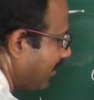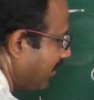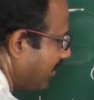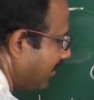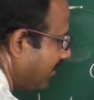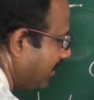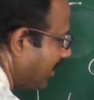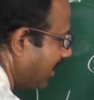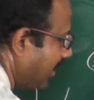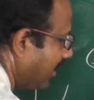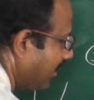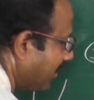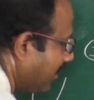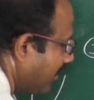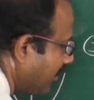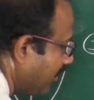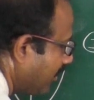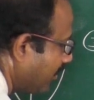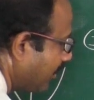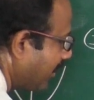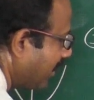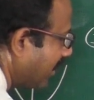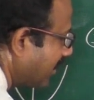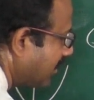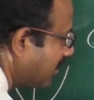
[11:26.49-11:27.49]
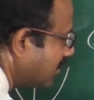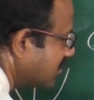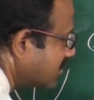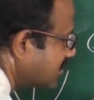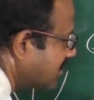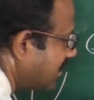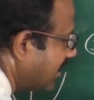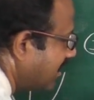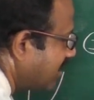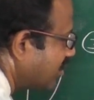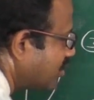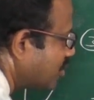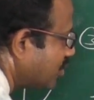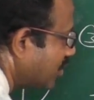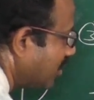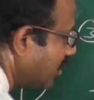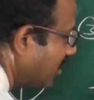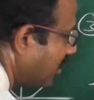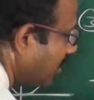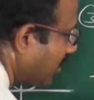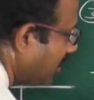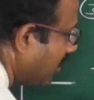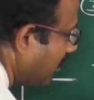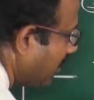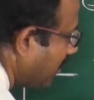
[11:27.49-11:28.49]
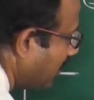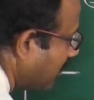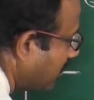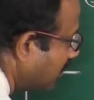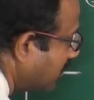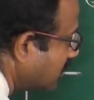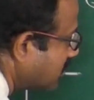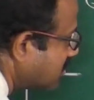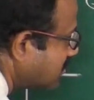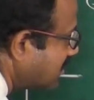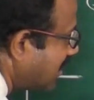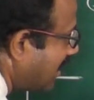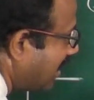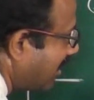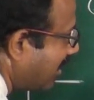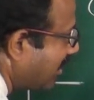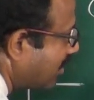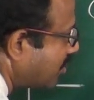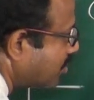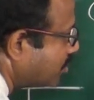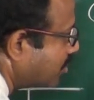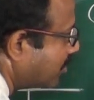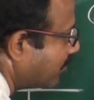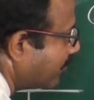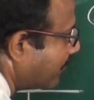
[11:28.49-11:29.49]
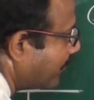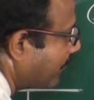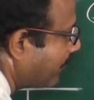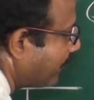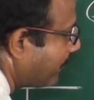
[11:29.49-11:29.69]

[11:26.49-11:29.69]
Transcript: then you get the sketch in this direction.